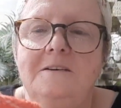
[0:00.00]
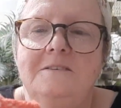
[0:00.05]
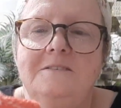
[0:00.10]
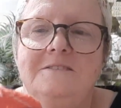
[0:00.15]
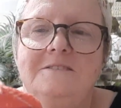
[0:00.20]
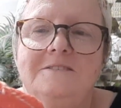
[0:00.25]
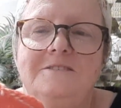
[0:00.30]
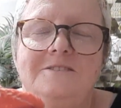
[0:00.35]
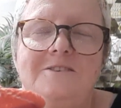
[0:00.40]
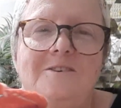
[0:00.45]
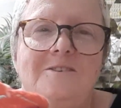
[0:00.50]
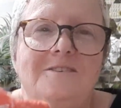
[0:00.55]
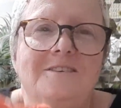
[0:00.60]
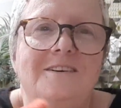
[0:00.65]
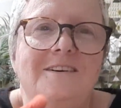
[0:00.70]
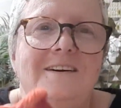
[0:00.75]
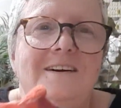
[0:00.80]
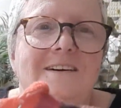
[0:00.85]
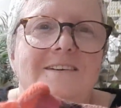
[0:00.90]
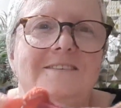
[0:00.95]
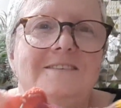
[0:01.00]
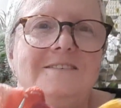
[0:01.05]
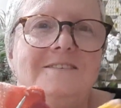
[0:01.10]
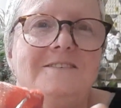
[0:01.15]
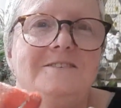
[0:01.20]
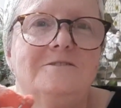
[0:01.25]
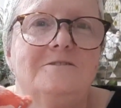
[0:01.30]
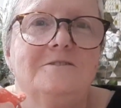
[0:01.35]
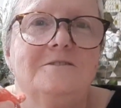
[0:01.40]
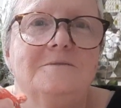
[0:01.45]
sock. I
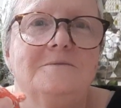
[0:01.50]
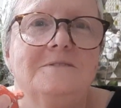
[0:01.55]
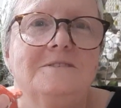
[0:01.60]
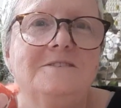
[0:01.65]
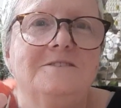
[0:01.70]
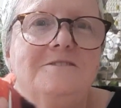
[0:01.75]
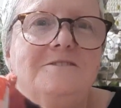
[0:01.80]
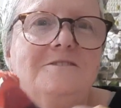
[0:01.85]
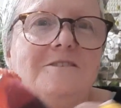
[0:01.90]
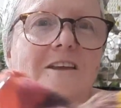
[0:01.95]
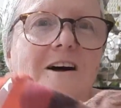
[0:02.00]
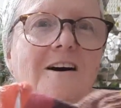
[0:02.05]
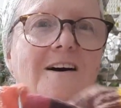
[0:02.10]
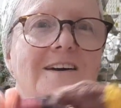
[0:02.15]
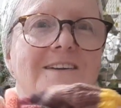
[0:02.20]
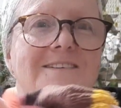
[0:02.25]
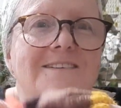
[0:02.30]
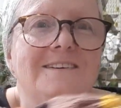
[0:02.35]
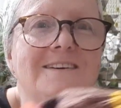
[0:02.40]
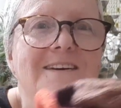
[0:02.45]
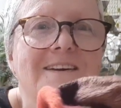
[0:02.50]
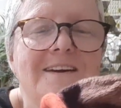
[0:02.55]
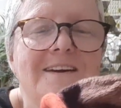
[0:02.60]
just thought it was too light.